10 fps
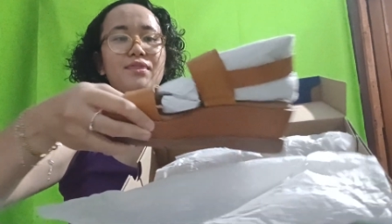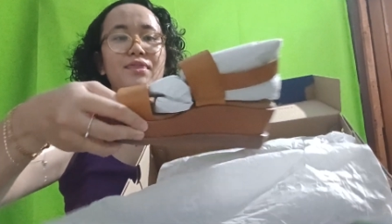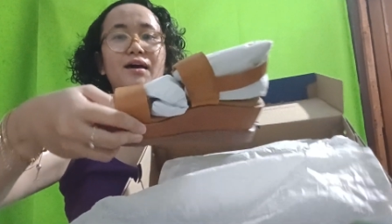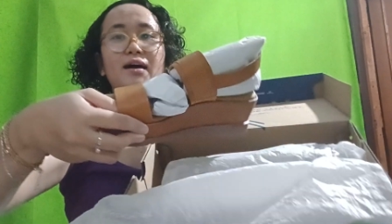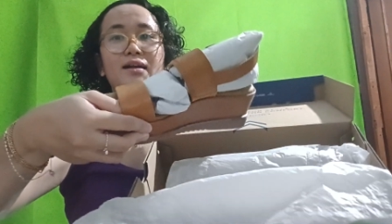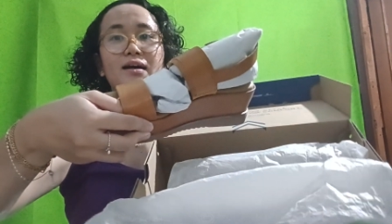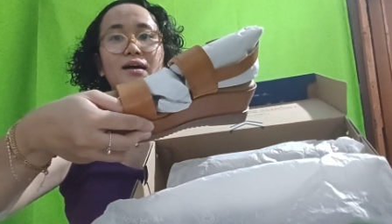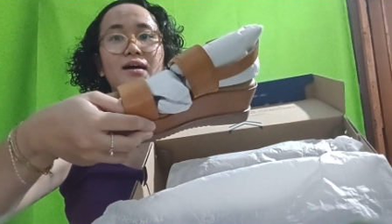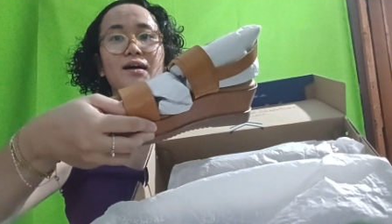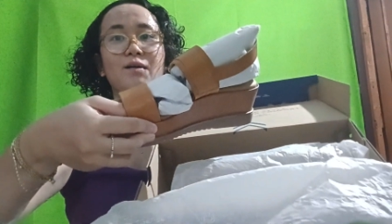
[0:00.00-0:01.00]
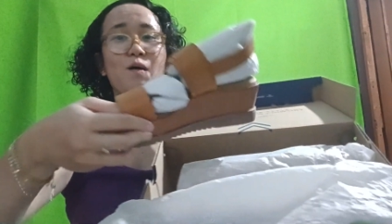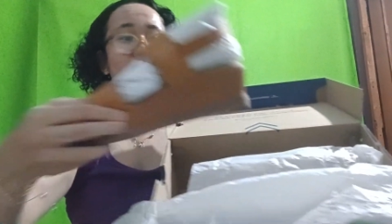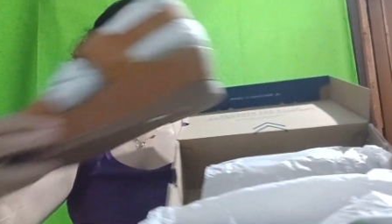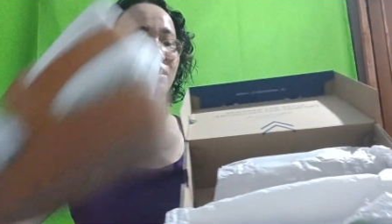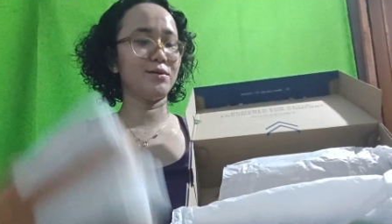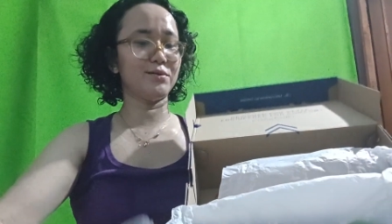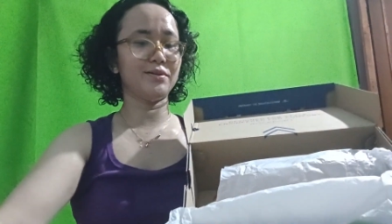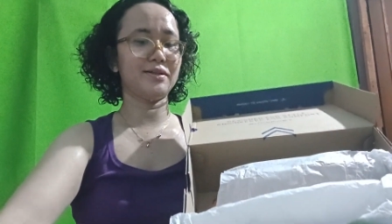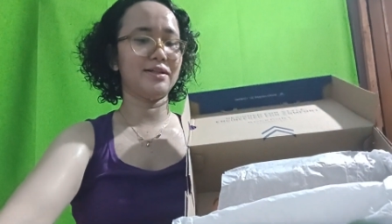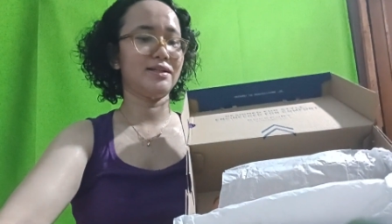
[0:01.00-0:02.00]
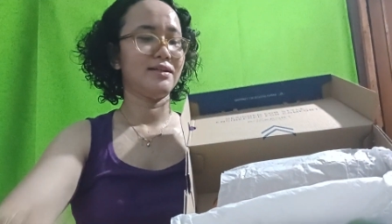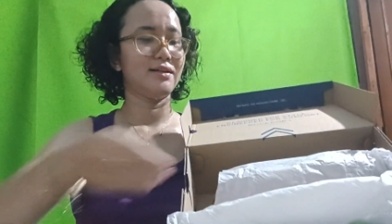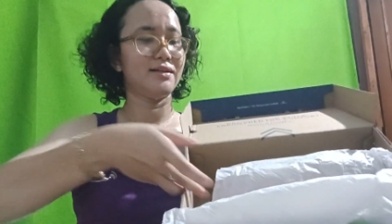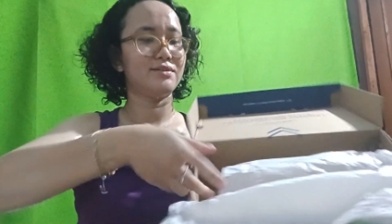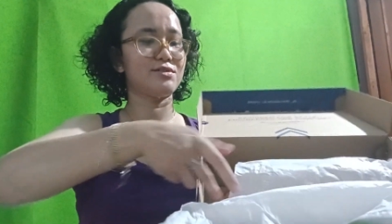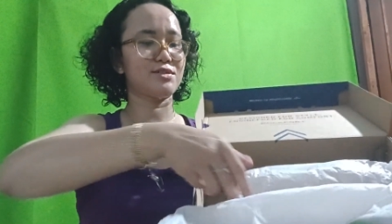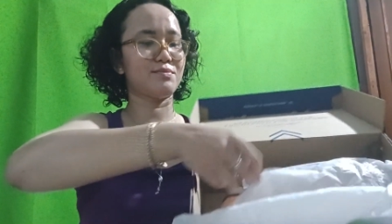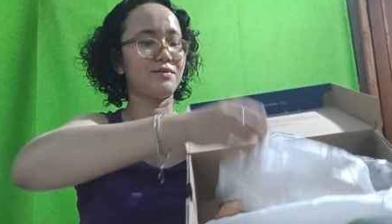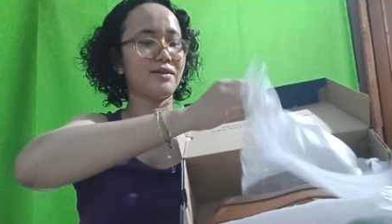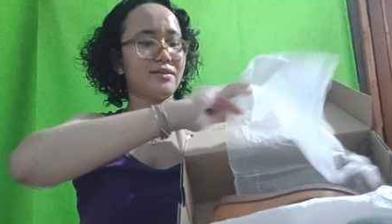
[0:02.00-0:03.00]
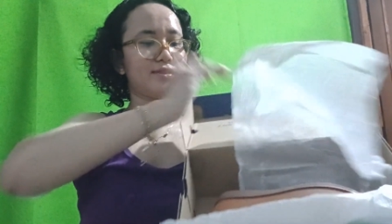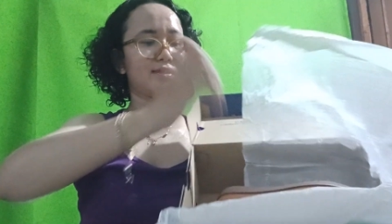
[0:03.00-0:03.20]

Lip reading: Ta-da! Oh, wow. Just put it.